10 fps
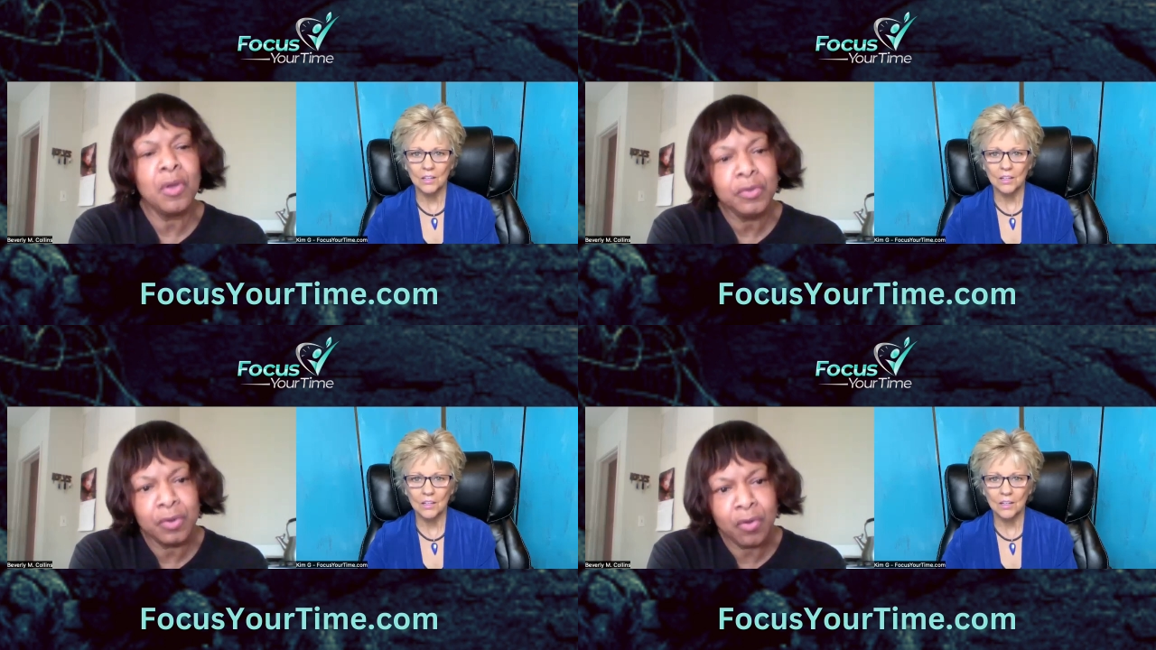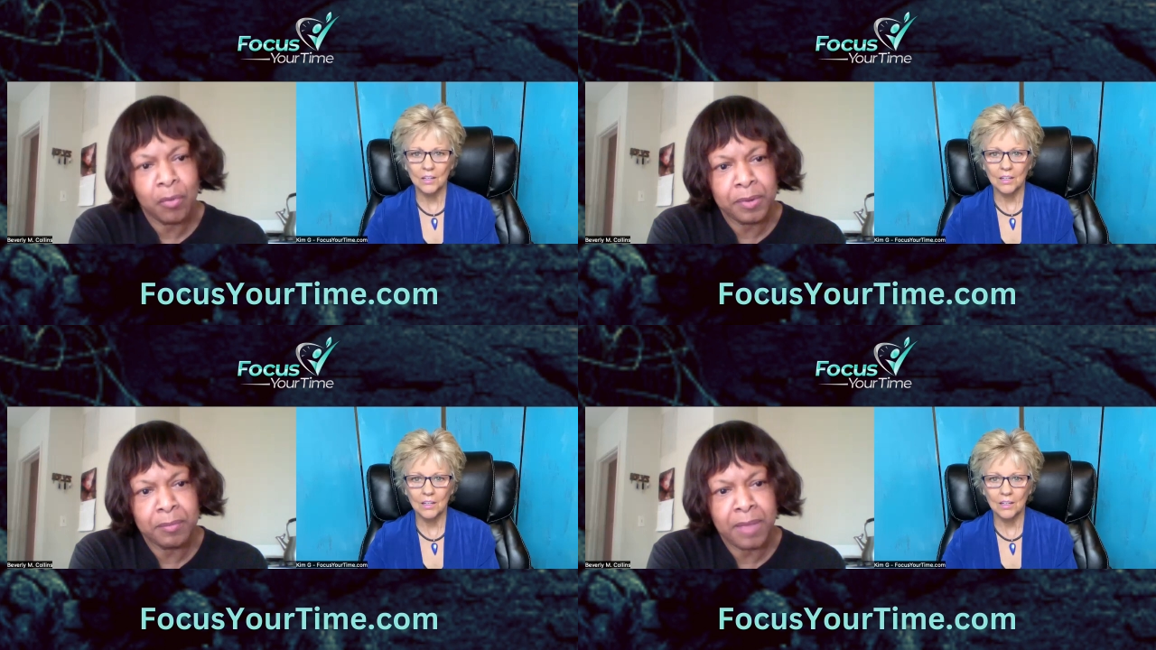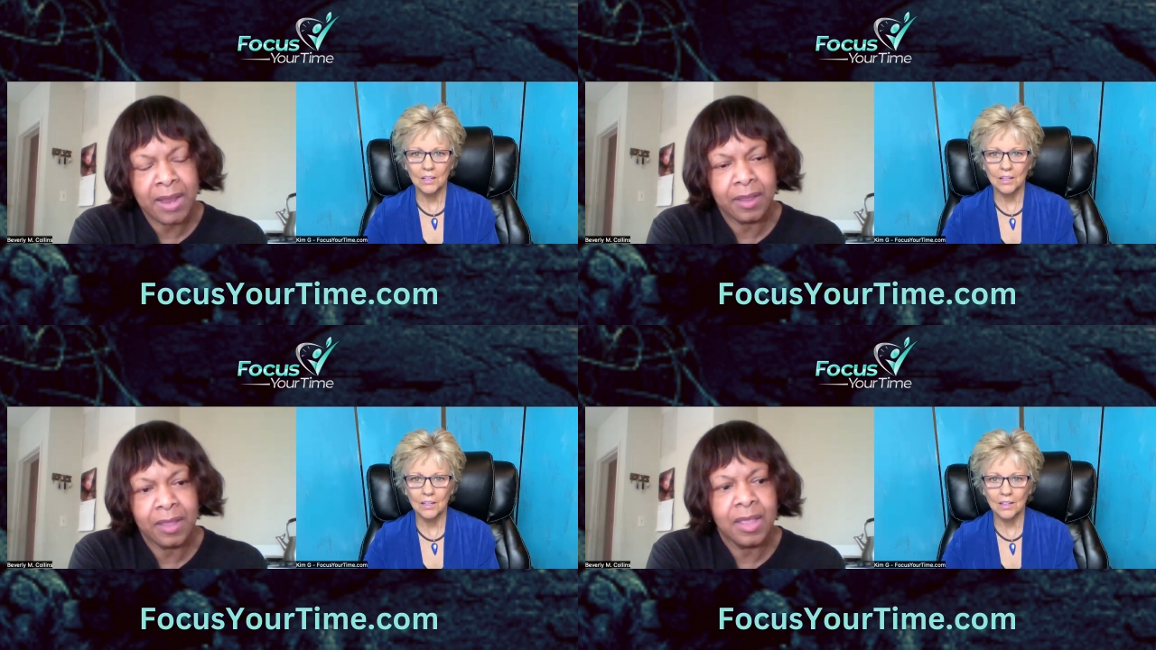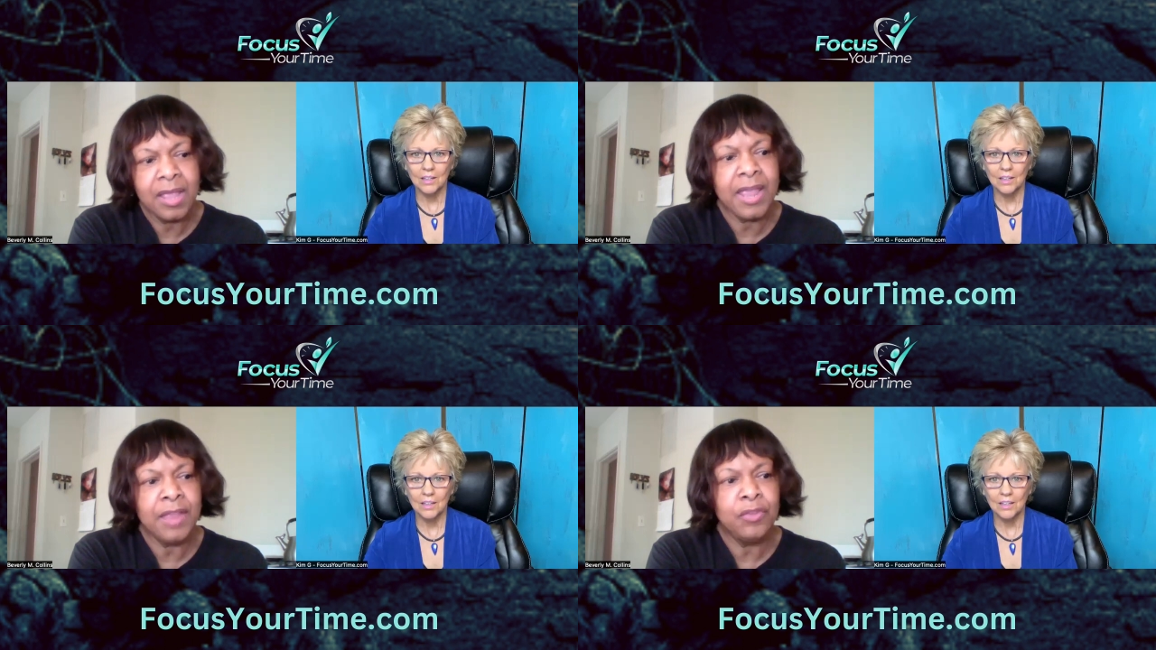Speaker 1: to an open mic
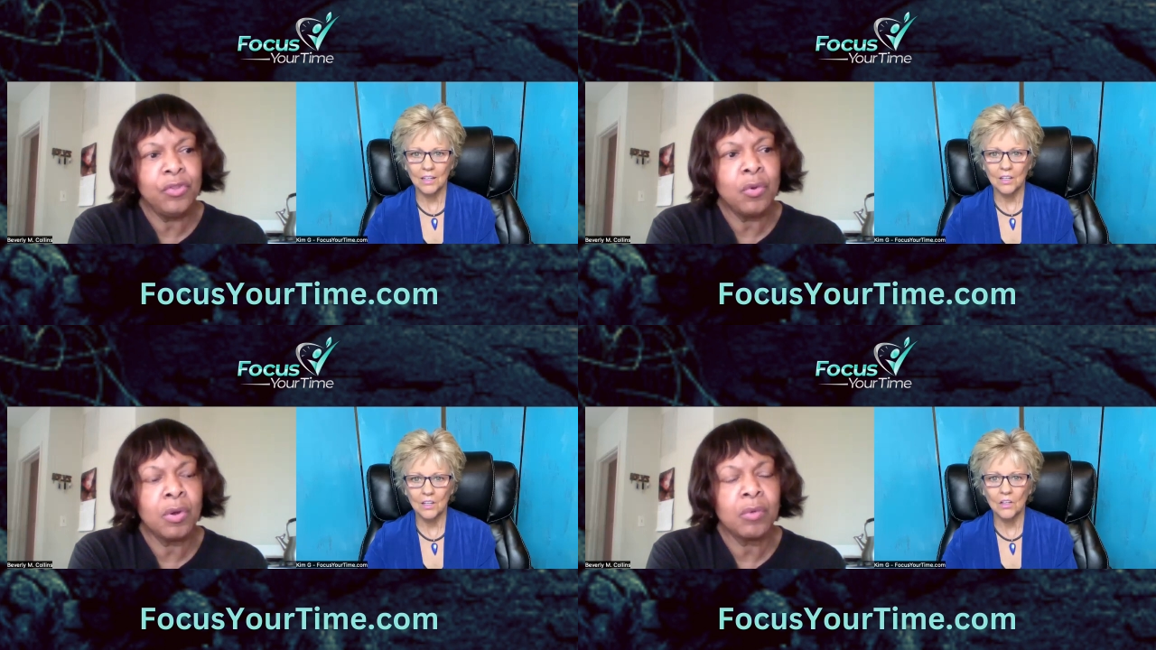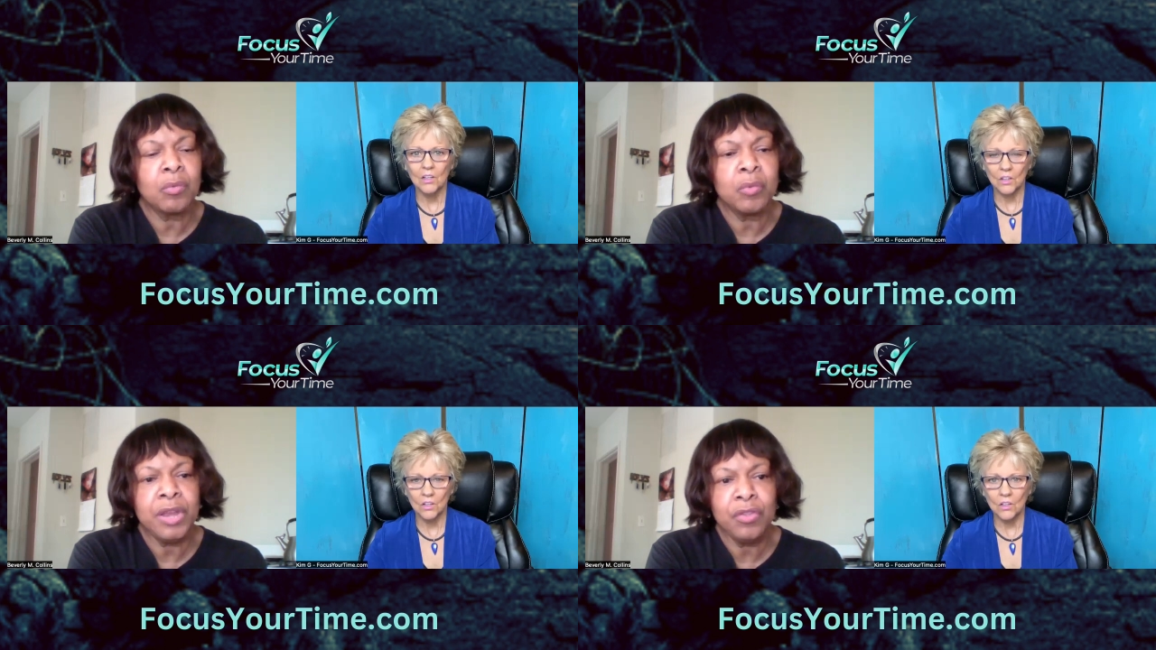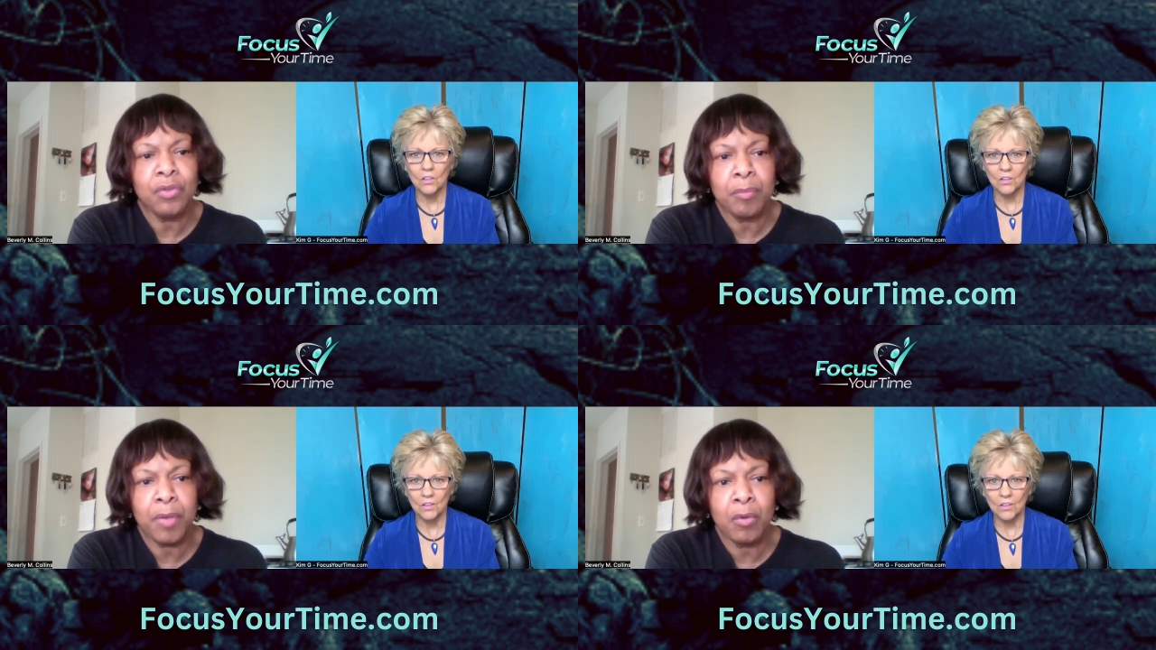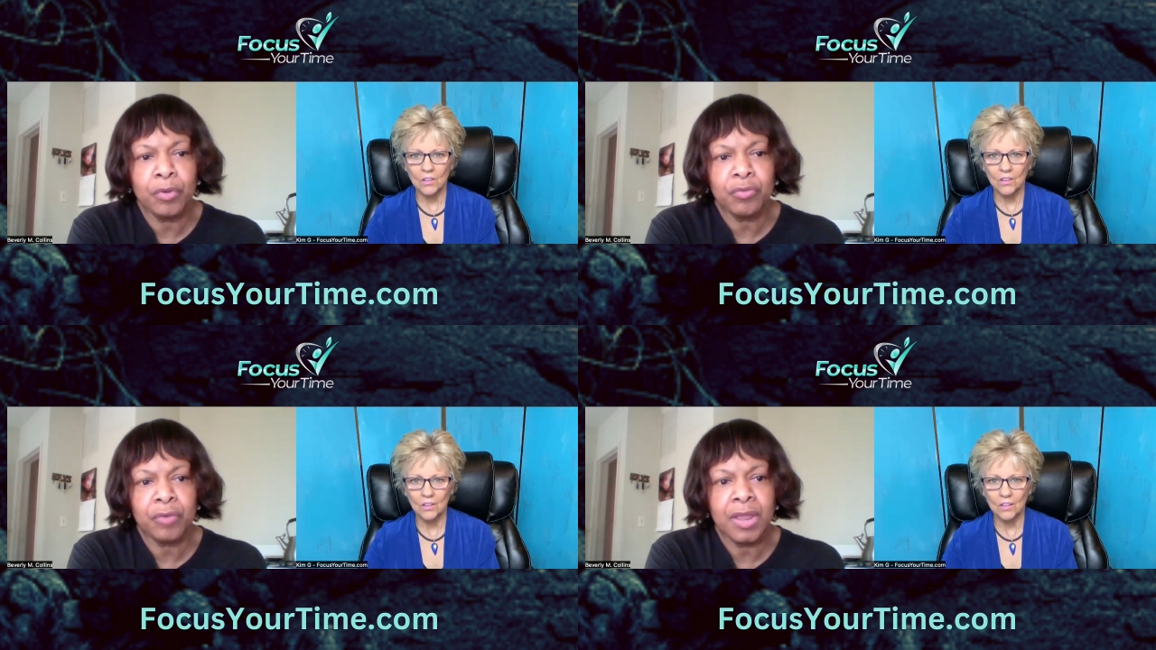and you're reading your
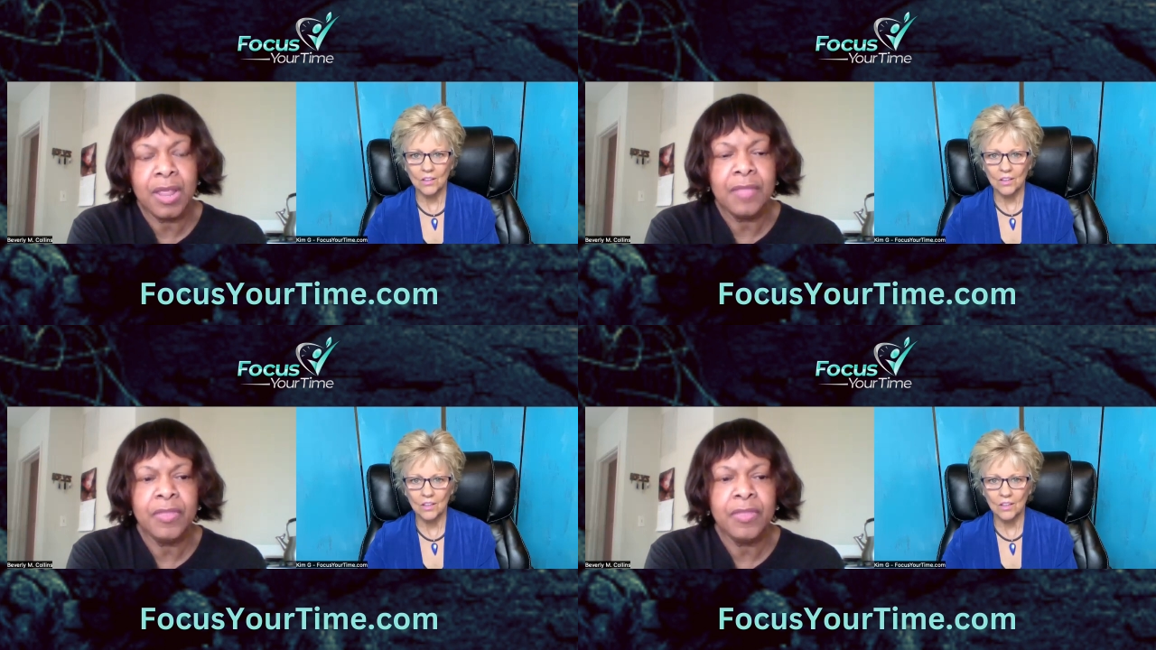poetry,